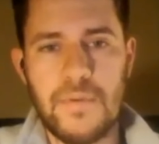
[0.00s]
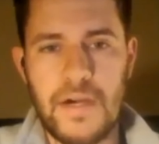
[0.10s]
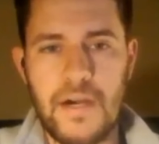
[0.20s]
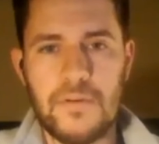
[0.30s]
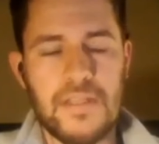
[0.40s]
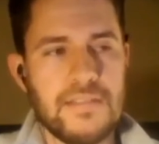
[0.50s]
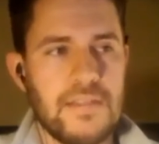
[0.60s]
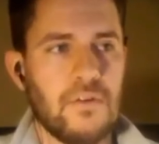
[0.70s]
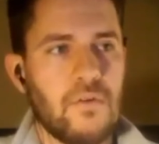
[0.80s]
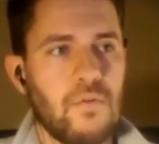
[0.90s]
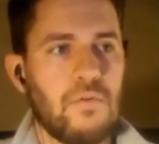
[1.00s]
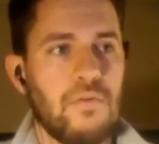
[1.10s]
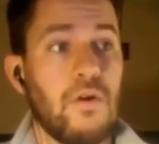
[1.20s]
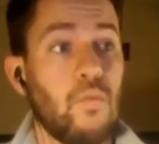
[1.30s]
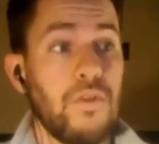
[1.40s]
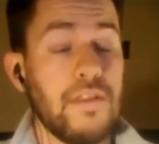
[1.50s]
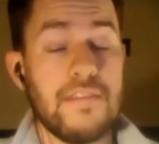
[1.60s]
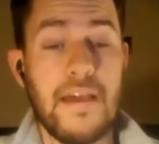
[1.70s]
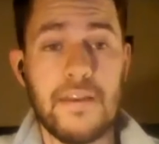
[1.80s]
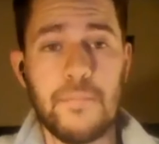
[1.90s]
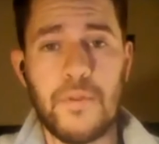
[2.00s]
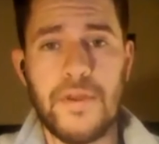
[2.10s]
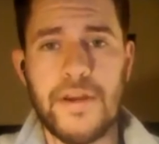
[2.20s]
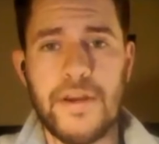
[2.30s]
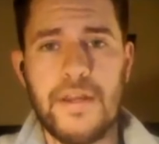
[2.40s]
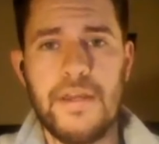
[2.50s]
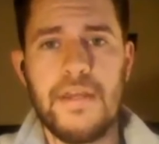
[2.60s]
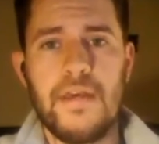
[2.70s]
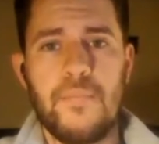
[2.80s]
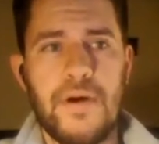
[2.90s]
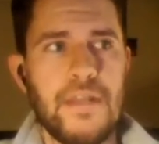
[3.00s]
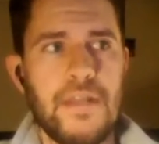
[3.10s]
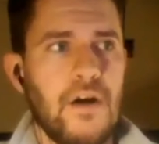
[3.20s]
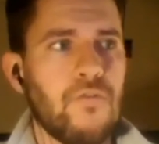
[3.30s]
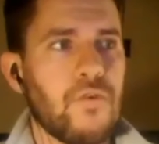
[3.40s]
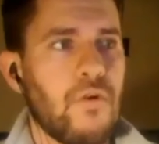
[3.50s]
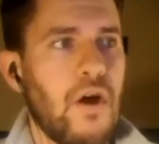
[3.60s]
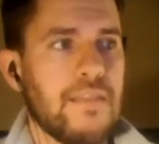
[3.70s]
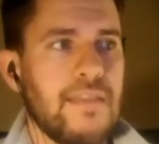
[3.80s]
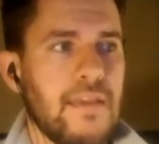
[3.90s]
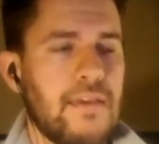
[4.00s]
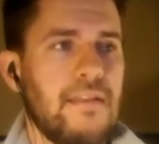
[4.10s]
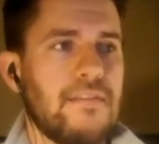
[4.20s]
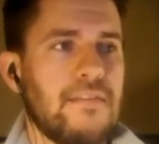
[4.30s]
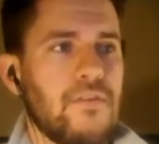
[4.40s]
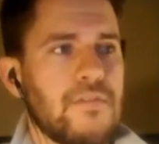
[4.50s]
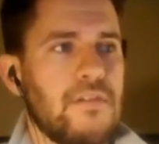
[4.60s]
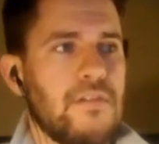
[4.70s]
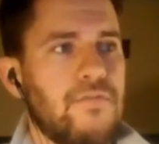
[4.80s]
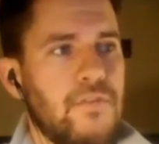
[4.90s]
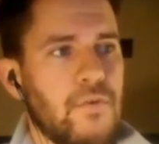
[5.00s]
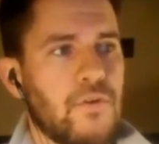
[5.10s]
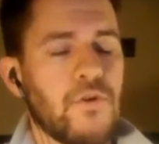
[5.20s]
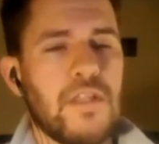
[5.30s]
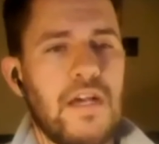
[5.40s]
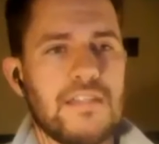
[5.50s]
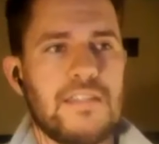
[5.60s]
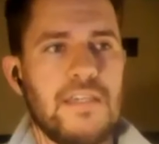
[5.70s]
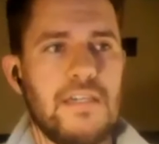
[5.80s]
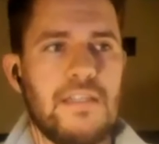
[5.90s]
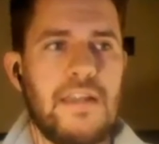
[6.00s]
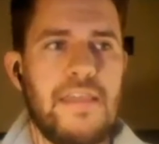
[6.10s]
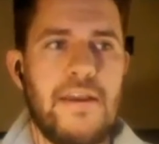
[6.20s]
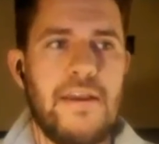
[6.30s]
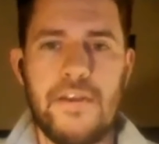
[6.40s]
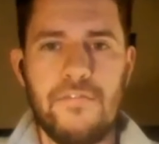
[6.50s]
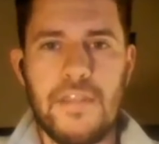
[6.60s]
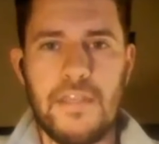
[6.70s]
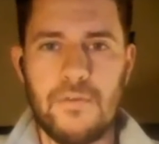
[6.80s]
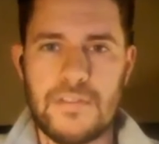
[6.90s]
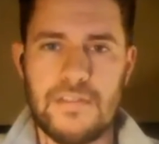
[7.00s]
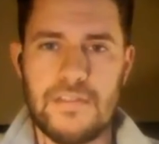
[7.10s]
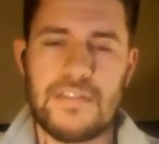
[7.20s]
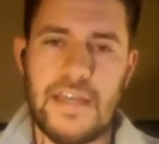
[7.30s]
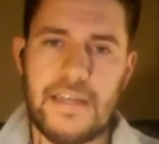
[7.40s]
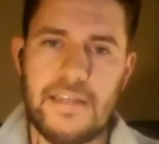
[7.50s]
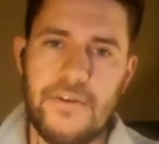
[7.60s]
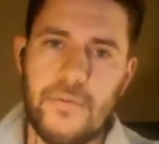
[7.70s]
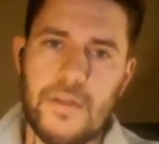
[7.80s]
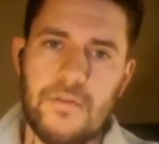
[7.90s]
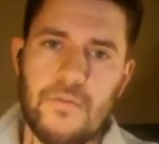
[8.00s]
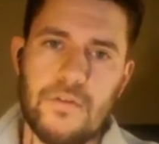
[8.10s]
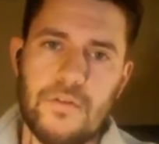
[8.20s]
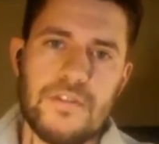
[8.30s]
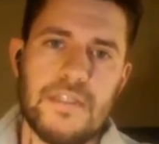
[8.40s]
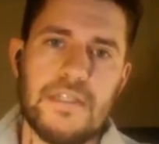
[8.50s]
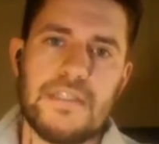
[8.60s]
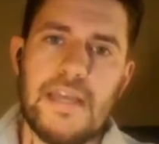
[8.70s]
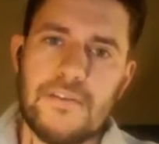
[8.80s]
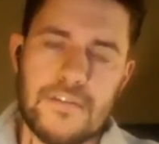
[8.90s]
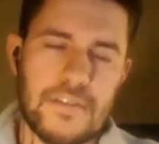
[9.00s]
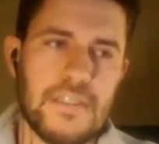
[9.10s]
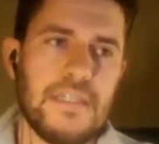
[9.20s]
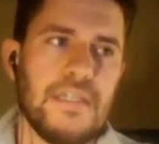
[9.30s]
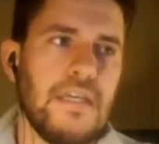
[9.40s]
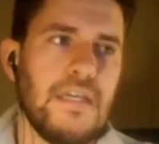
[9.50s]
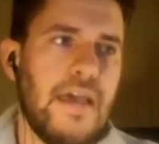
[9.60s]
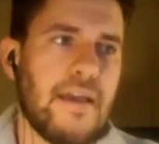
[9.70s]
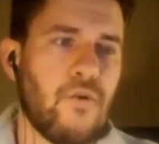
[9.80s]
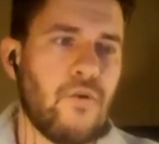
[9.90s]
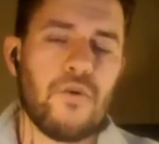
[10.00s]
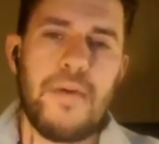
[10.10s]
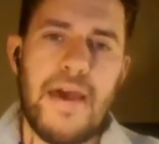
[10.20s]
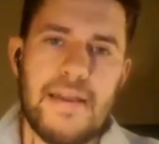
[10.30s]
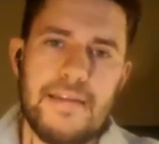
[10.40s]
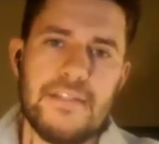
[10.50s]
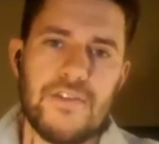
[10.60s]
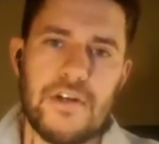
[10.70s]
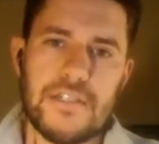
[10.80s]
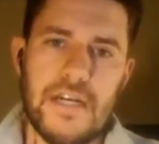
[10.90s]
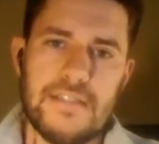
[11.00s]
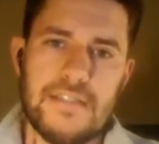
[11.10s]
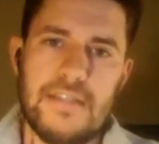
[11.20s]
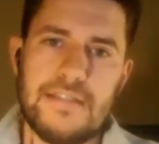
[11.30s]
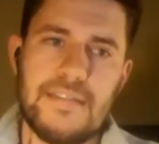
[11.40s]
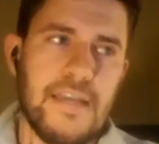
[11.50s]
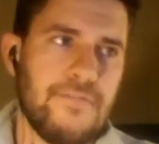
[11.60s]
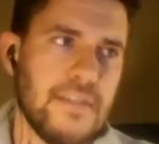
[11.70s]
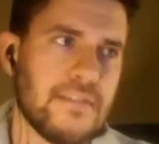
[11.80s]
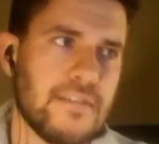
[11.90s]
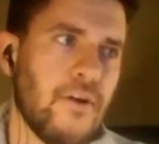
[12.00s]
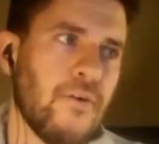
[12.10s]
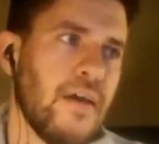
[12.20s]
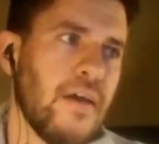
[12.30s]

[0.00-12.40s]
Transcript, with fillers: um, a, a, a, really talented player. But uh, overall, I think in terms of the recruiting class, the, the kind of area of need was in the secondary. We were losing Tankersley at cornerback and Jadar Johnson at safety. So